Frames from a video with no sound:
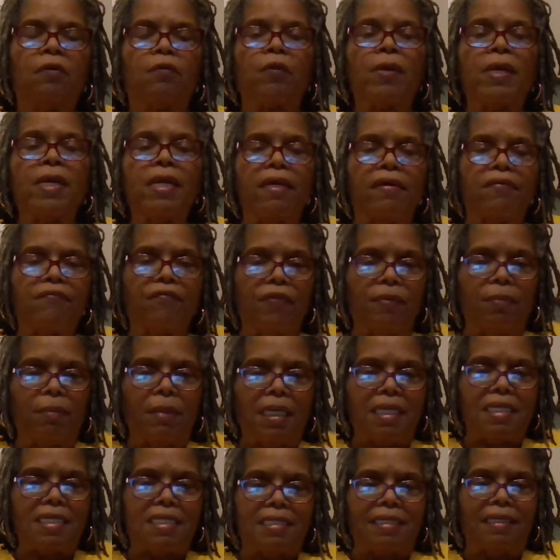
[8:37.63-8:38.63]
reading for
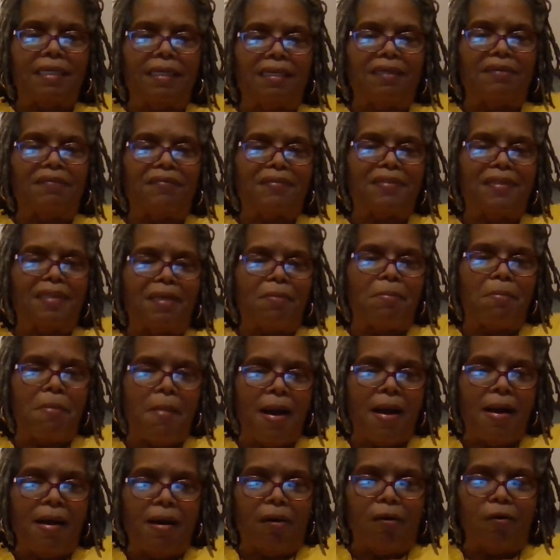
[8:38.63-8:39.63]
myself, the
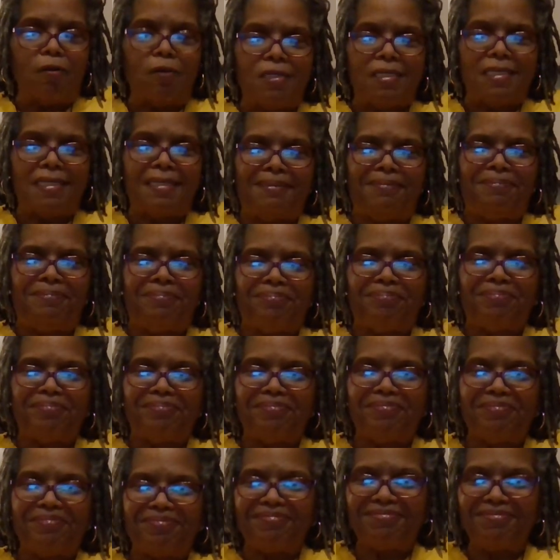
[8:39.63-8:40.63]
mouse.
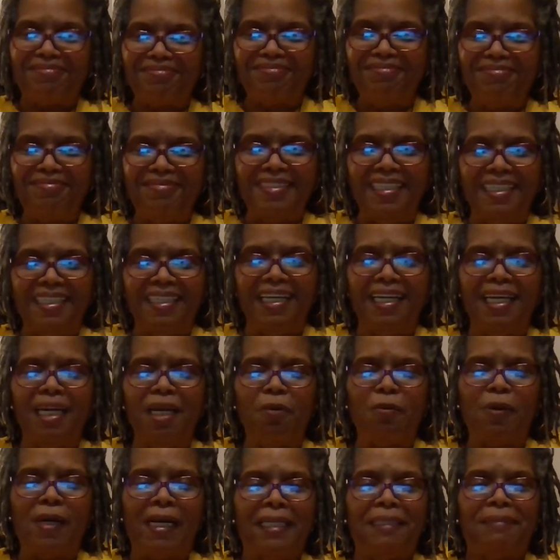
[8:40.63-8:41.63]

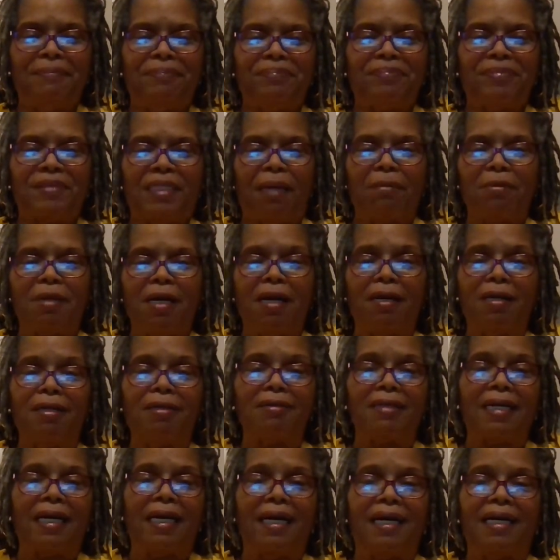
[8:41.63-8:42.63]
Anyway, I'm
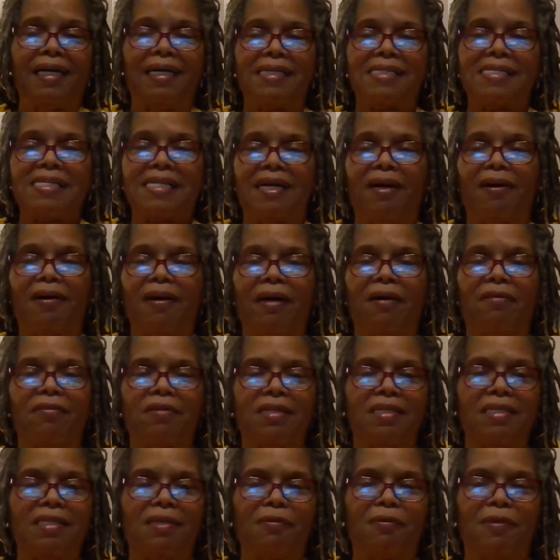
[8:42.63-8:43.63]
gone, guys. Y'all have a
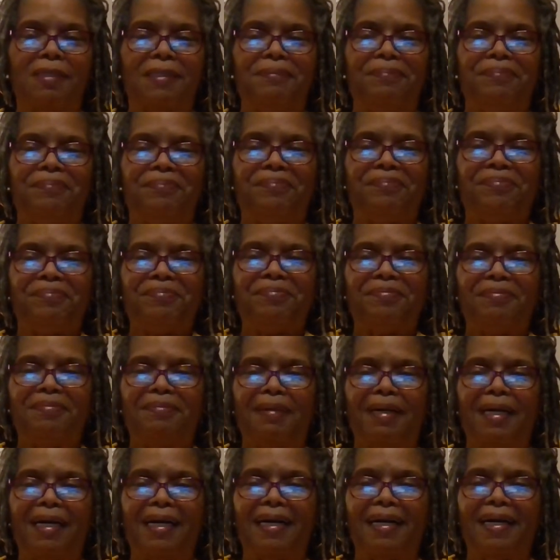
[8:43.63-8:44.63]
good one.
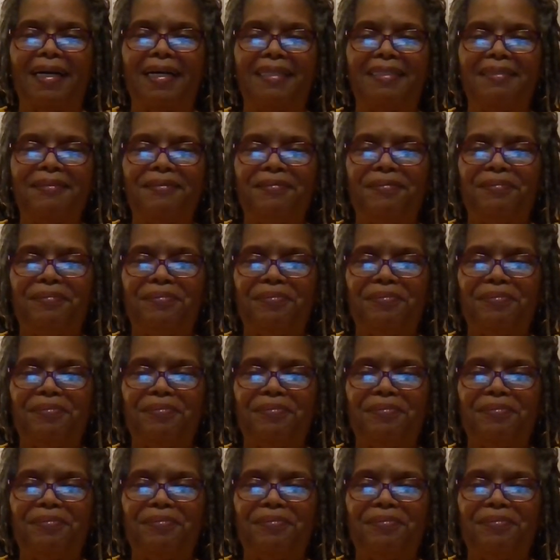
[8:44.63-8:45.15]
Bye.